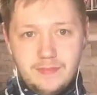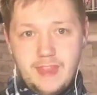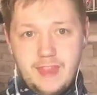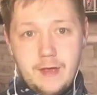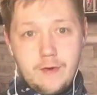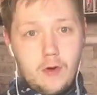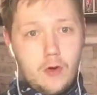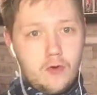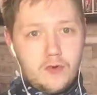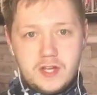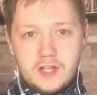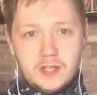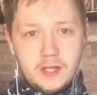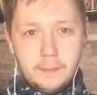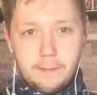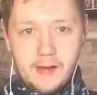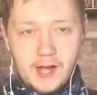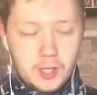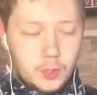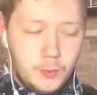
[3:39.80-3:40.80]
they're already in the
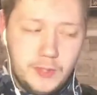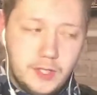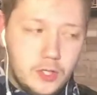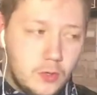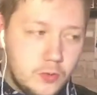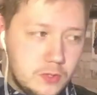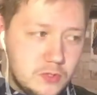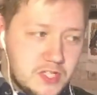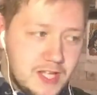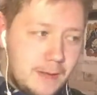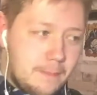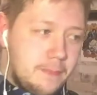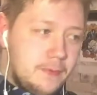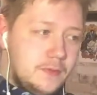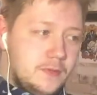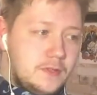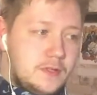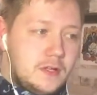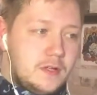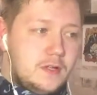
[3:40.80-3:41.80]
bag. We know those
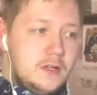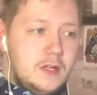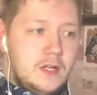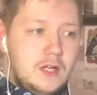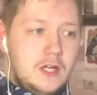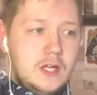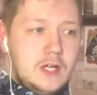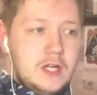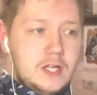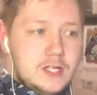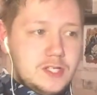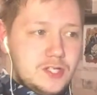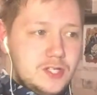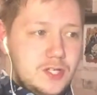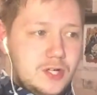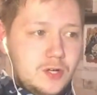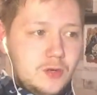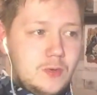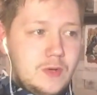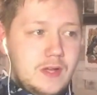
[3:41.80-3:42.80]
happened.
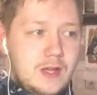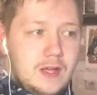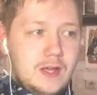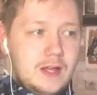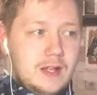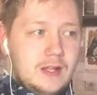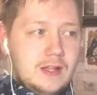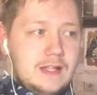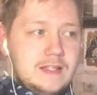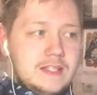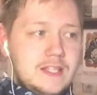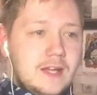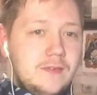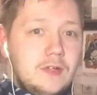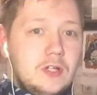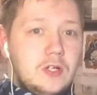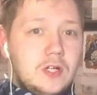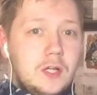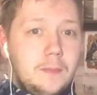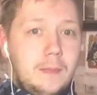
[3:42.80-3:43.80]
So let's have
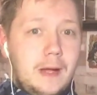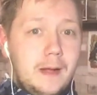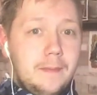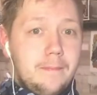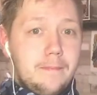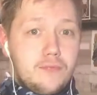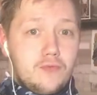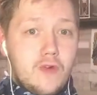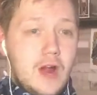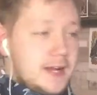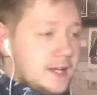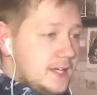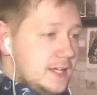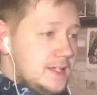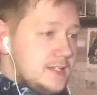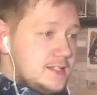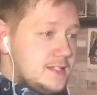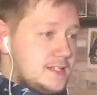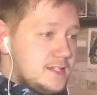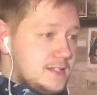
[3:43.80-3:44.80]
a look at my
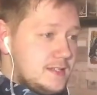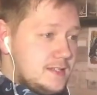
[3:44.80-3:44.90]
bracket.